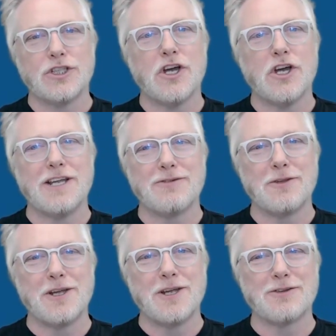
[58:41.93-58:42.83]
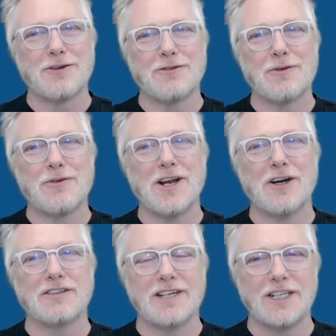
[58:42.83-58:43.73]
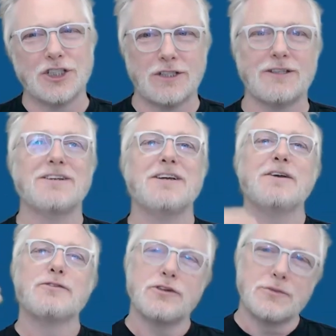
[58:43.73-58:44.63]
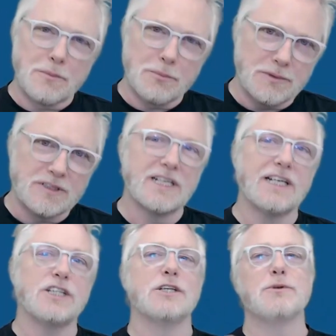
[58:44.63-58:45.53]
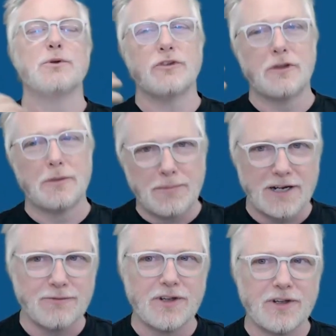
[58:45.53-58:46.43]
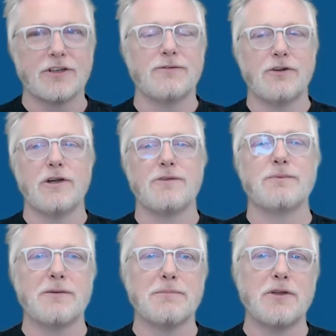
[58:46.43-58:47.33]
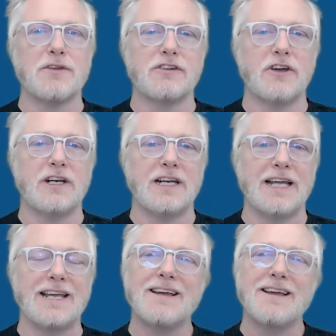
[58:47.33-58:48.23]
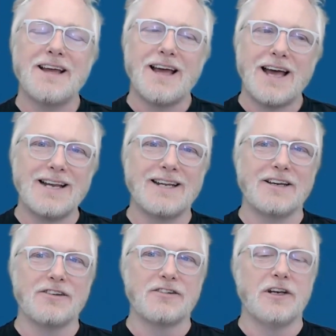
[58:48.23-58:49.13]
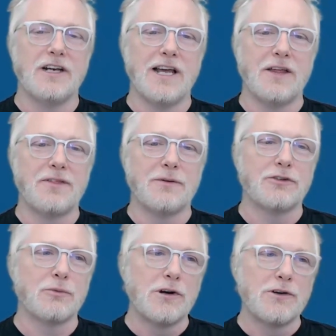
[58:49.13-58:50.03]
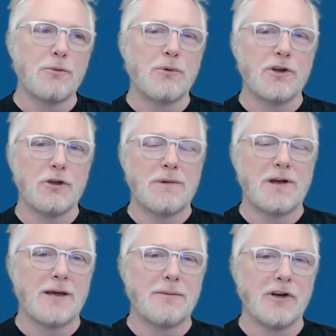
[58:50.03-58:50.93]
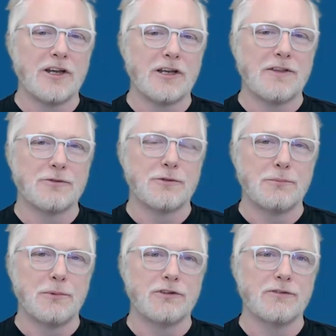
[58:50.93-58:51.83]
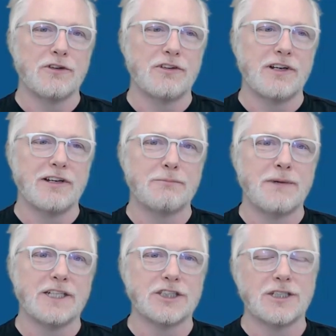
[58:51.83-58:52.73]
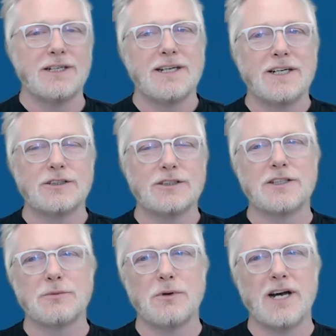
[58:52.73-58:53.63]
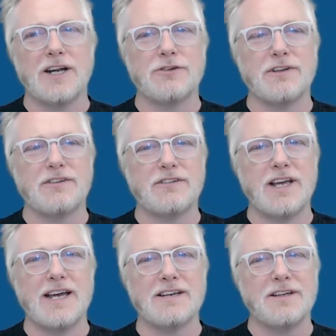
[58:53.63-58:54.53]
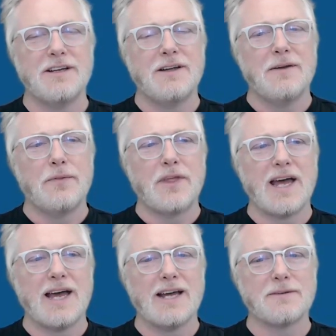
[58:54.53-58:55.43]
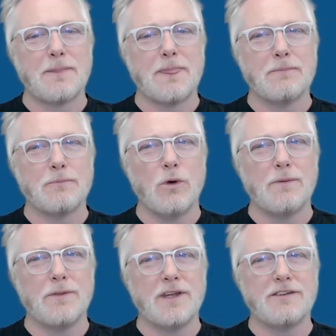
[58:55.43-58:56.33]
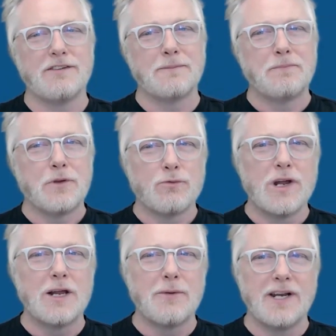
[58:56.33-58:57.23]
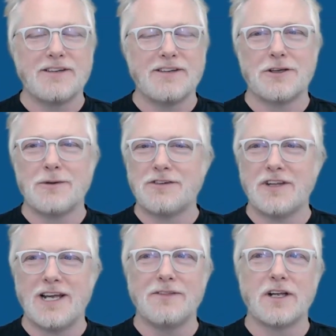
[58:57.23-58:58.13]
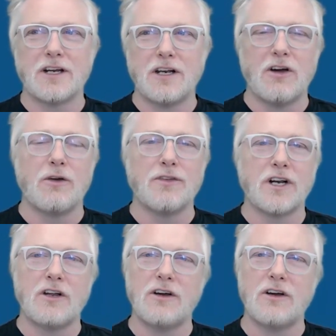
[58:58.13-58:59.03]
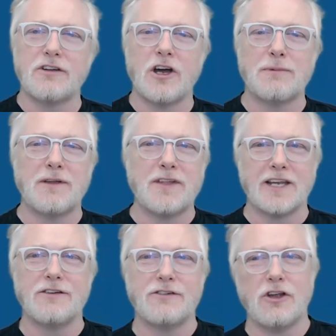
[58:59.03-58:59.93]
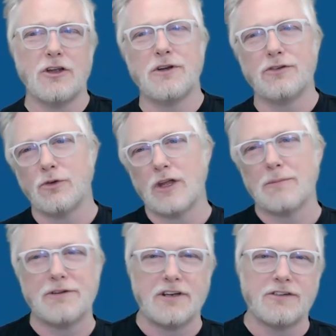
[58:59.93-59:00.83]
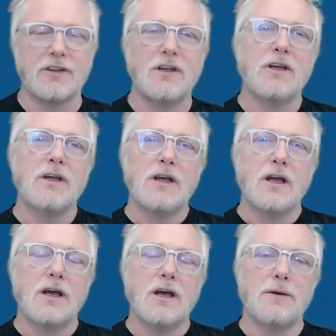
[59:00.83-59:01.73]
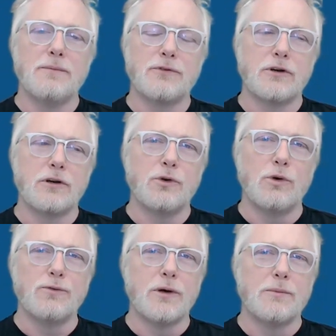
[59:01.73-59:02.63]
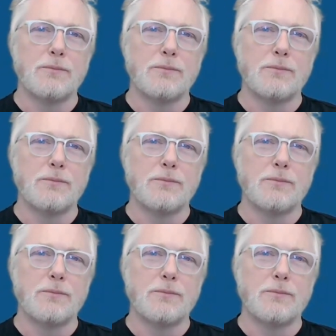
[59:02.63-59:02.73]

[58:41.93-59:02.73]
your journey from the sort of the realization through to implementation, but also the benefits that are flowing from that, both internally and externally. I think was a wonderful point you made there, Mike, about this responsiveness. It does match, you said, to what Andrew had said, that what this really relates to is that on the client side, be they consumers or their business sort of law